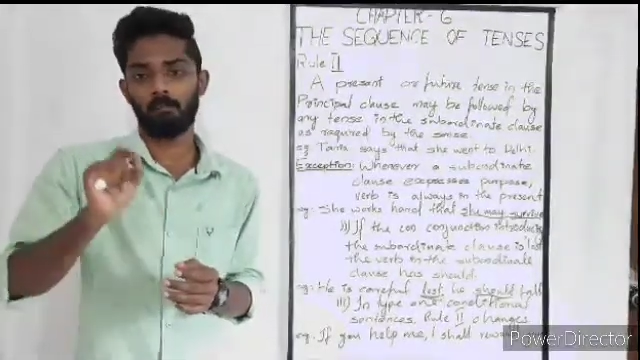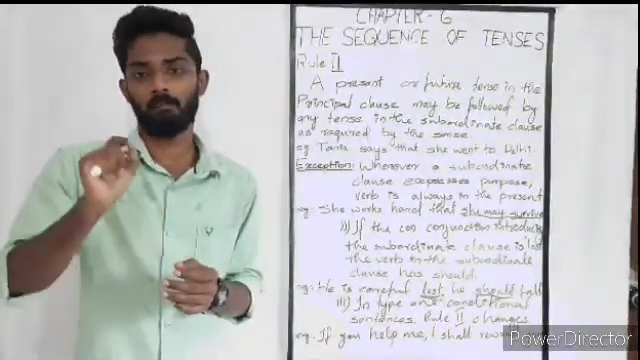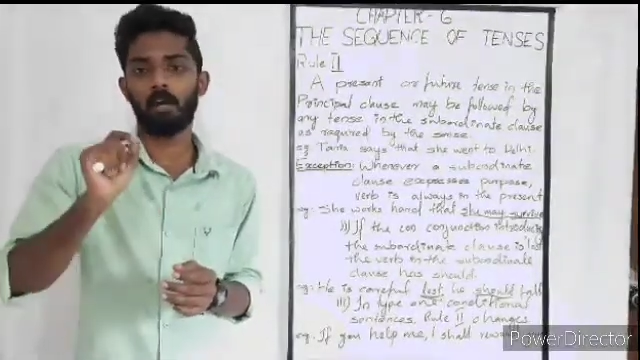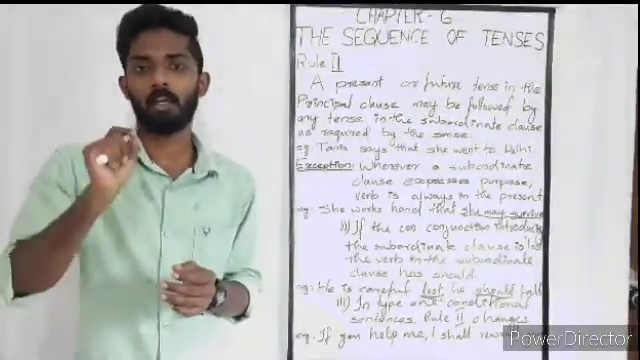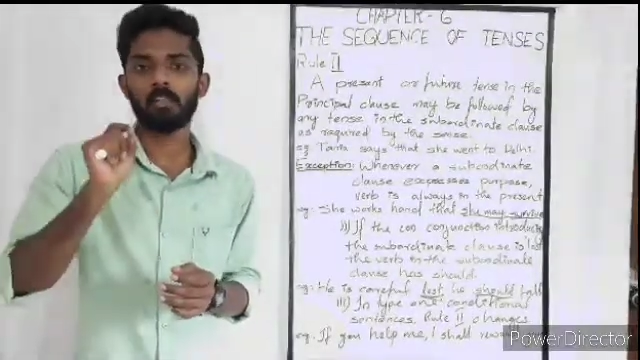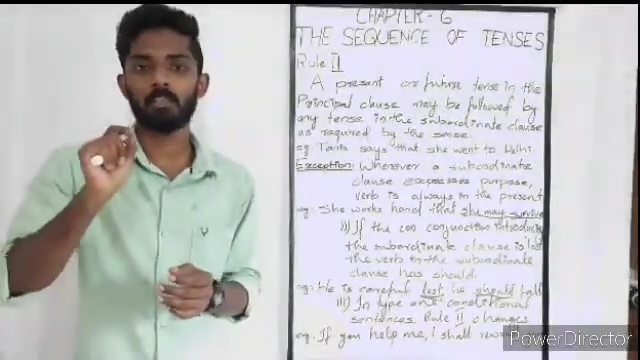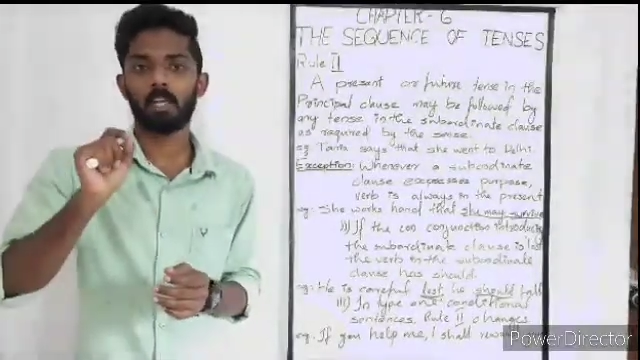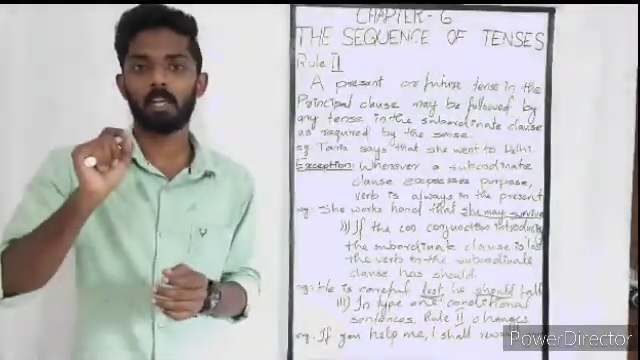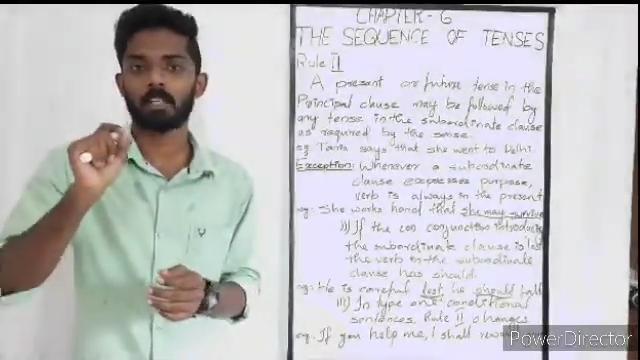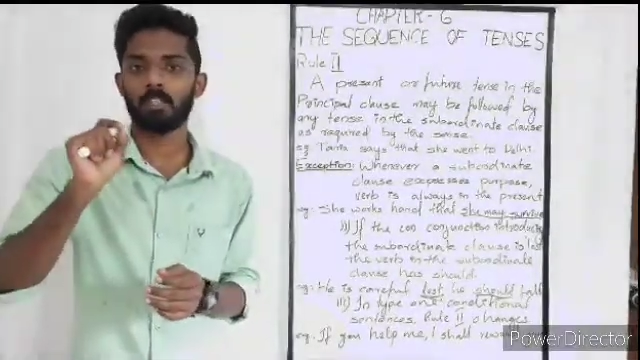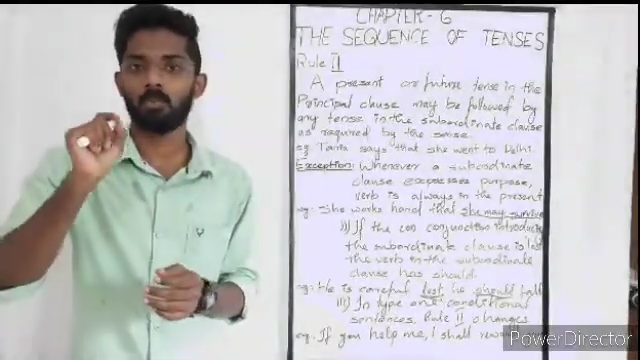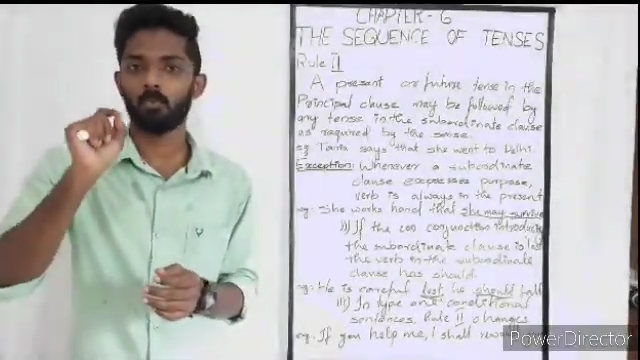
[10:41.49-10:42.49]
past
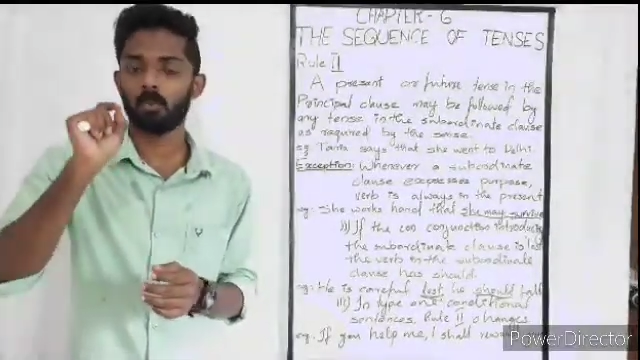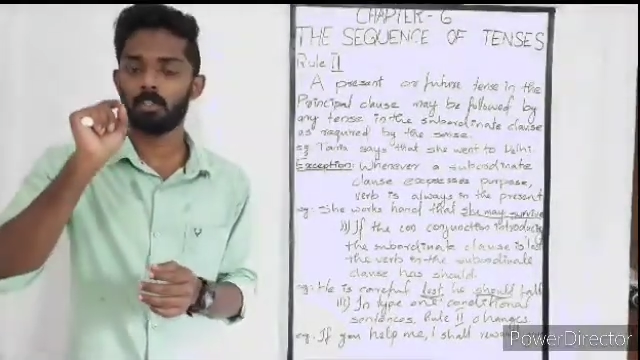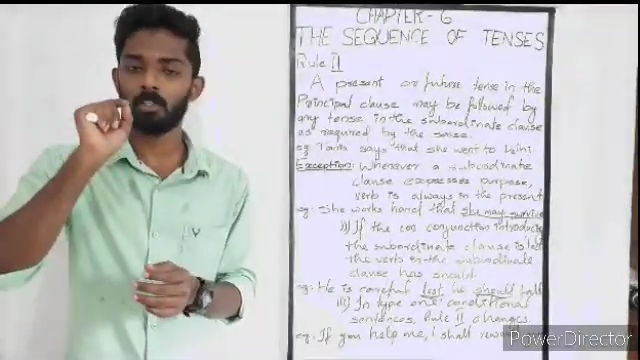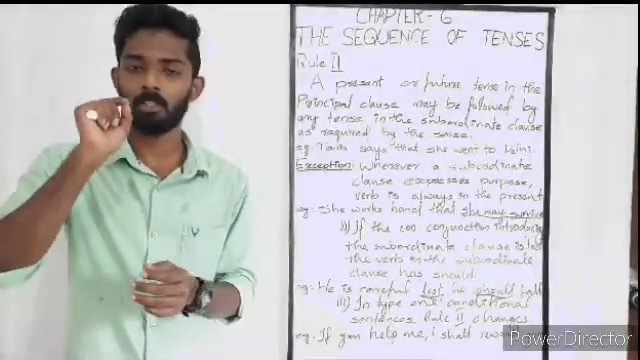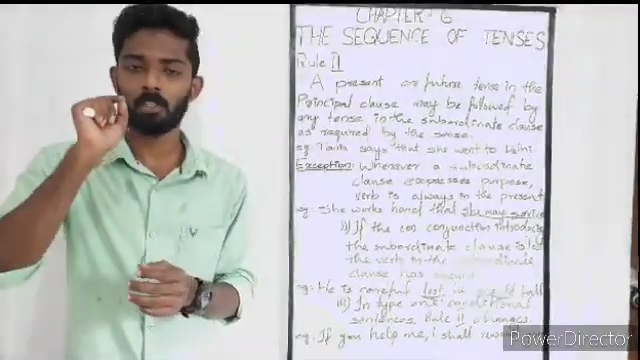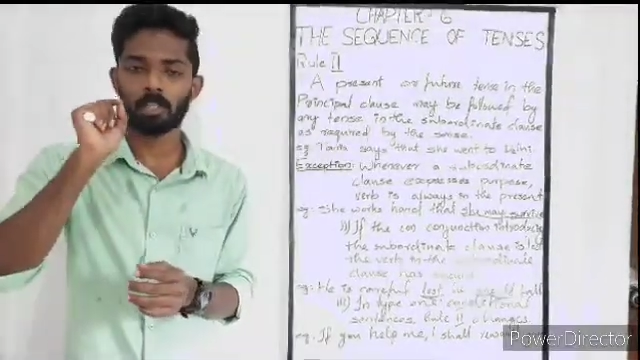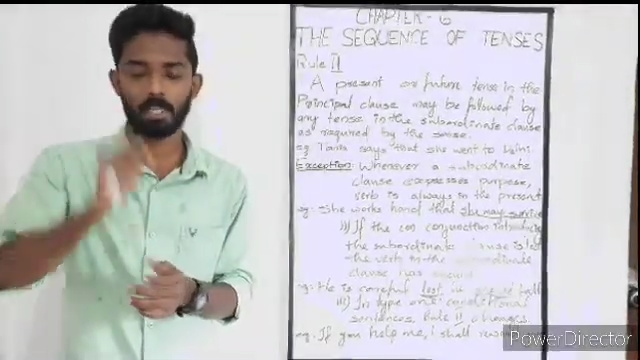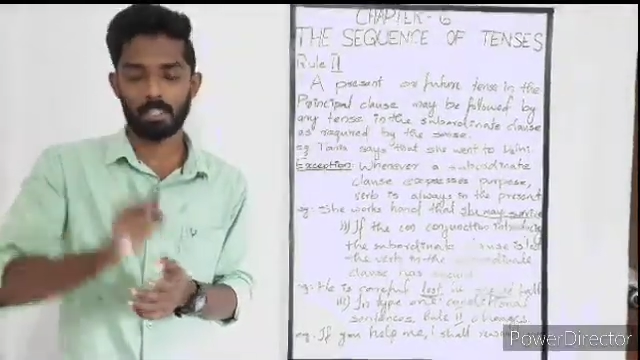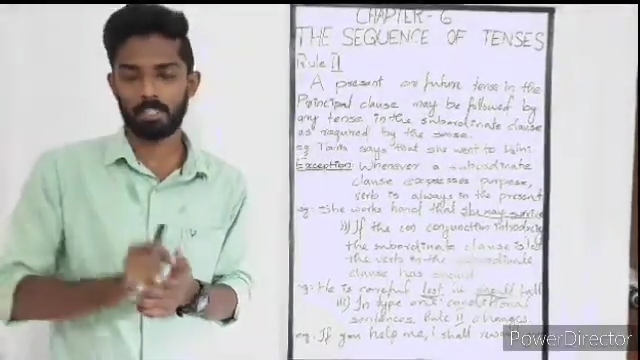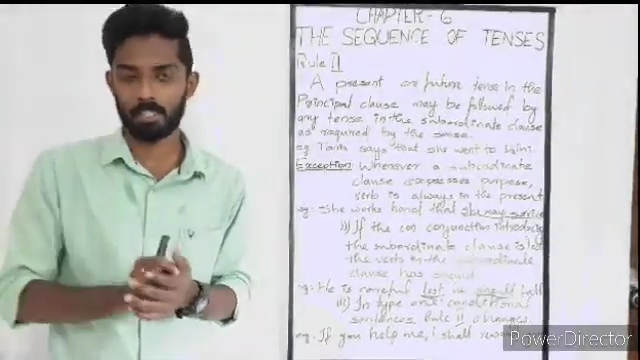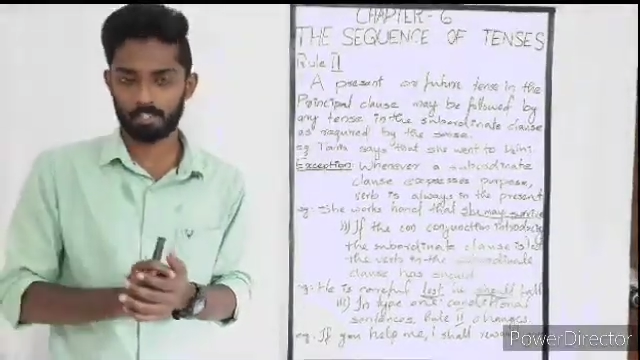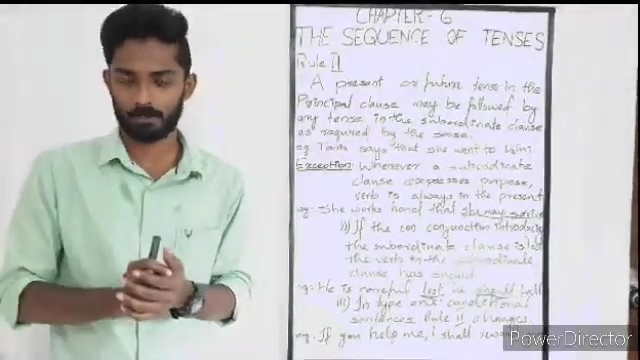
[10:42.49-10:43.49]
action which it
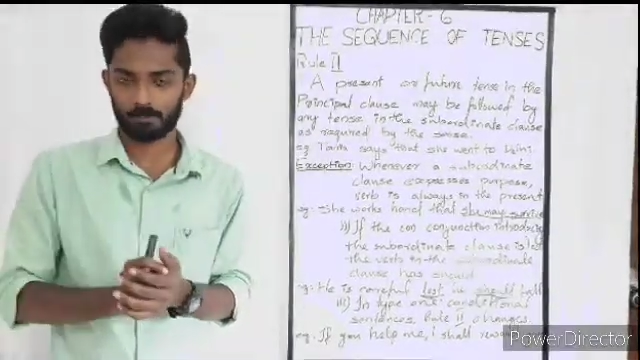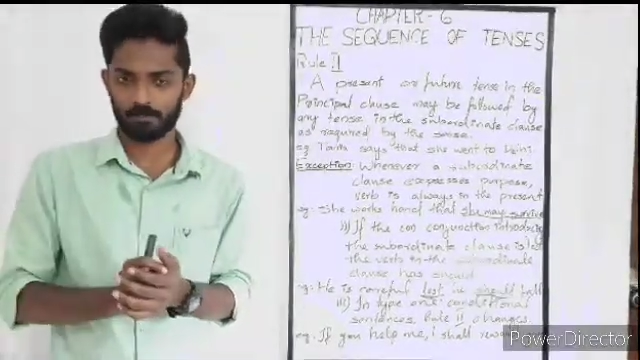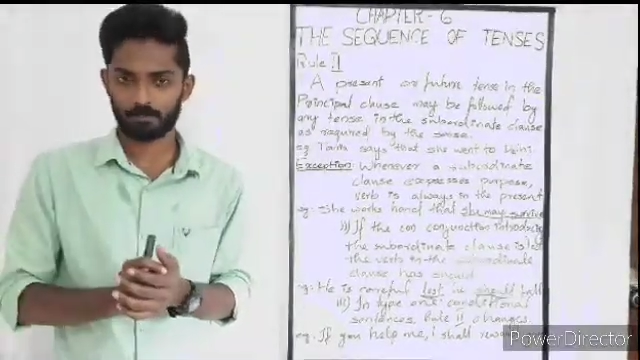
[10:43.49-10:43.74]
says.